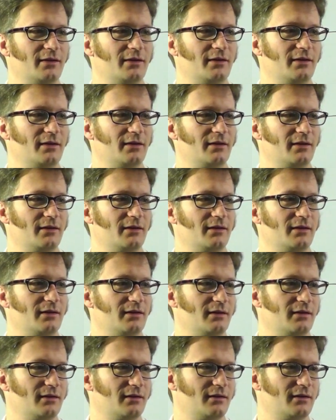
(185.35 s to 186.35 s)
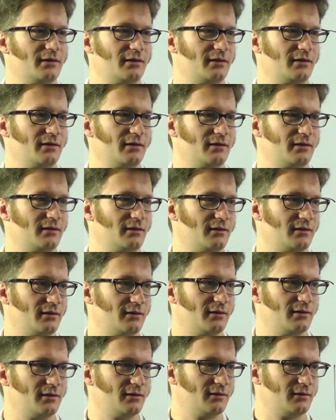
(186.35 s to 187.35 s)

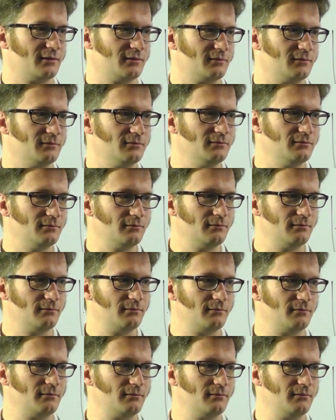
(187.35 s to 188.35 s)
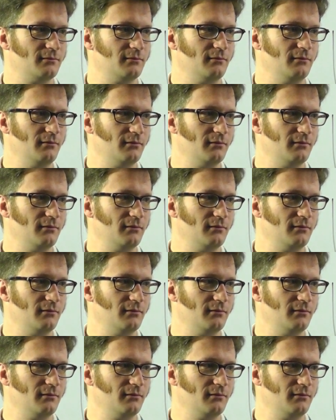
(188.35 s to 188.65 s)
[no speech]